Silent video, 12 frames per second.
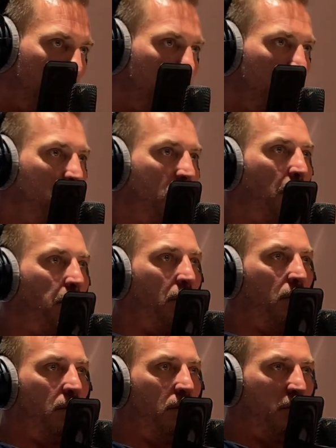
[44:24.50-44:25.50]

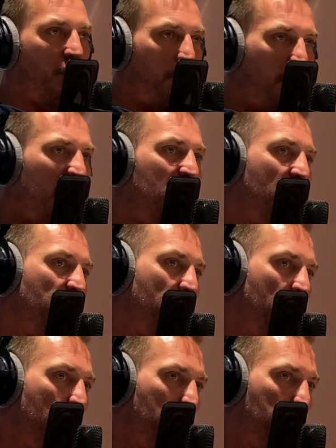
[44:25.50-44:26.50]
submissive
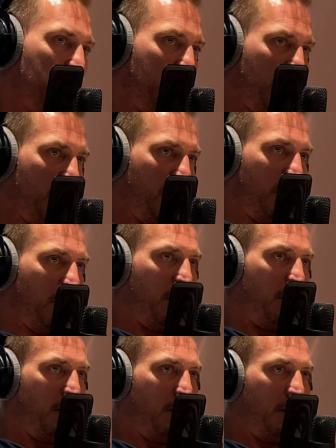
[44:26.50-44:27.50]
position
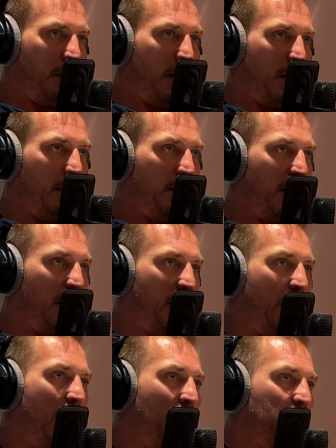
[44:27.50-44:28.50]
and then
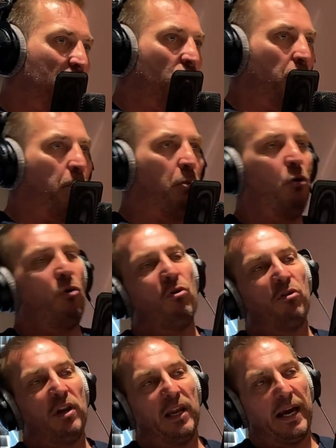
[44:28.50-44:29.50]
having to
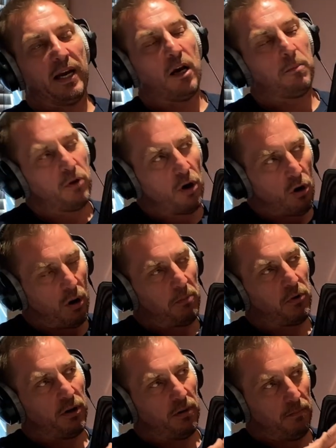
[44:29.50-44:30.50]
pull the leg up. No, I'm
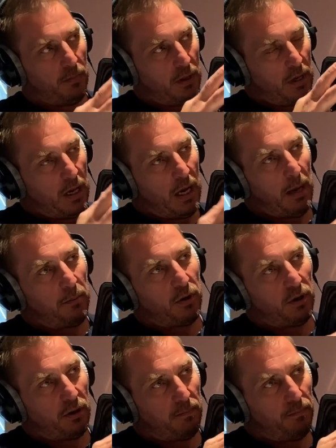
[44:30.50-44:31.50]
going
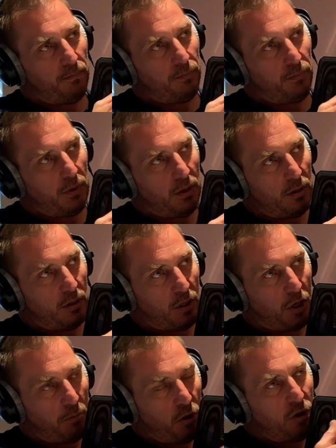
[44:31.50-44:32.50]
to
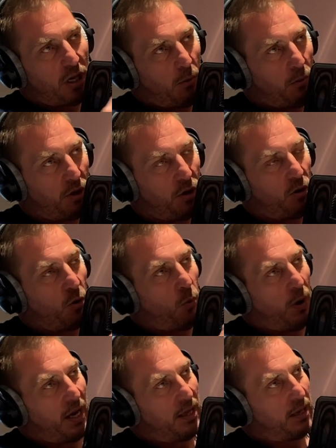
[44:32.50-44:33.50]
communicate with you in a
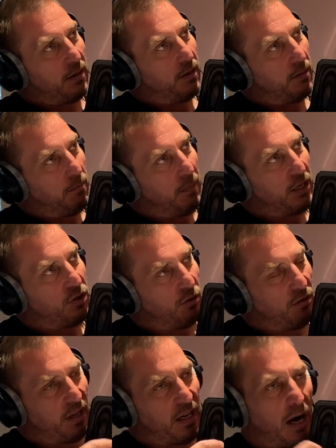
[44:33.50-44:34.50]
way that makes you
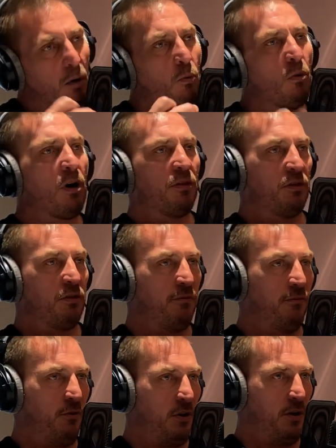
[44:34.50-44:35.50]
think I want the
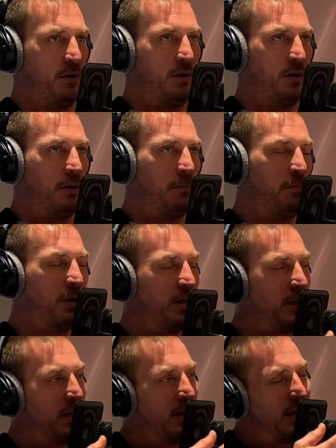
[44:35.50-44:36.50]
foot.
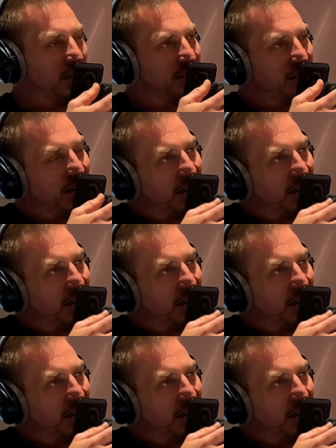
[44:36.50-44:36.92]
But it's